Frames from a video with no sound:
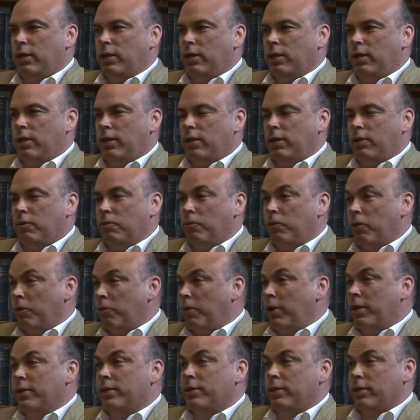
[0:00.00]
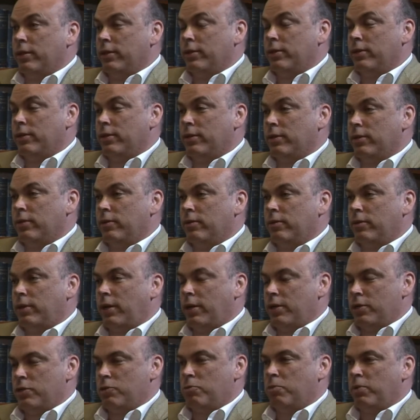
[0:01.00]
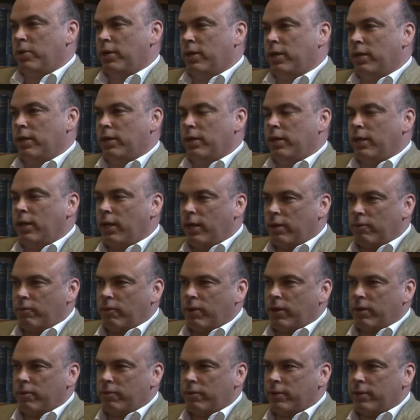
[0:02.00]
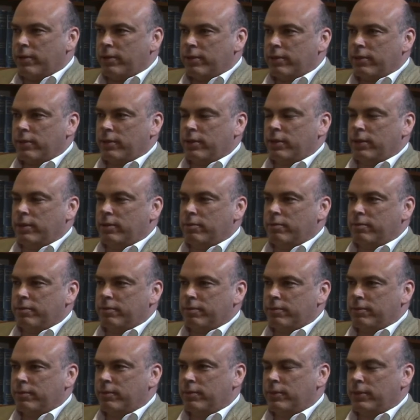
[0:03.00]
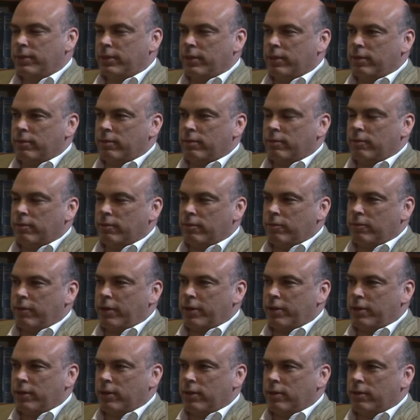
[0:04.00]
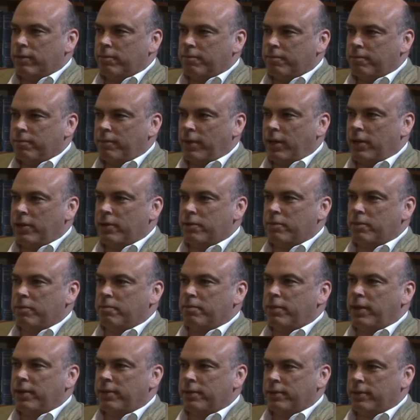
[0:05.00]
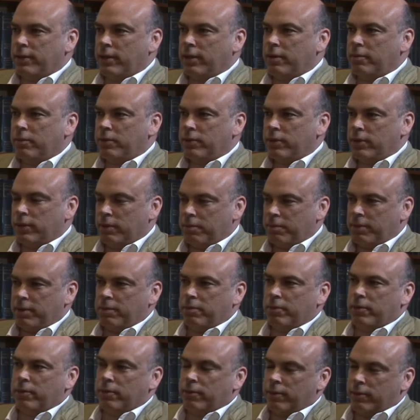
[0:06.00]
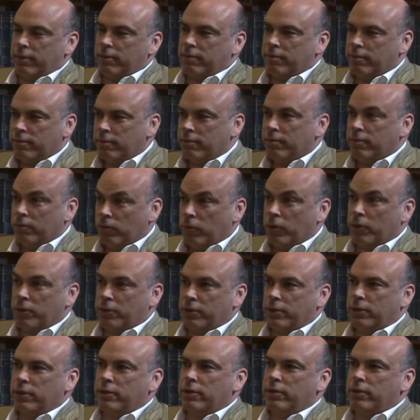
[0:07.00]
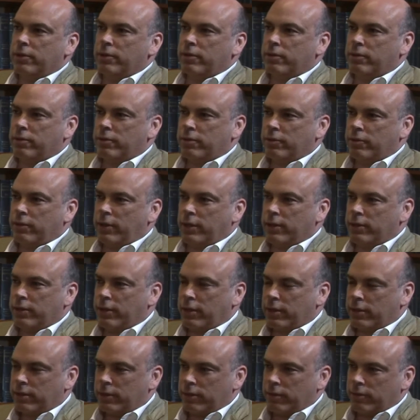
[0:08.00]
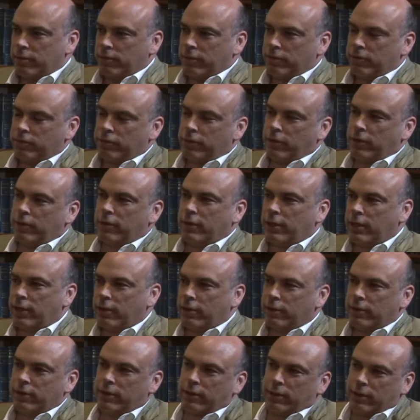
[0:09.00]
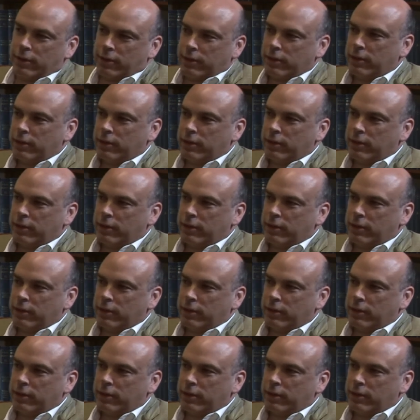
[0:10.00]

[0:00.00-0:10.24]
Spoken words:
we went into HP and it had one of its, you know, regular management bust-ups, and the people who wanted to do the transaction were thrown out, and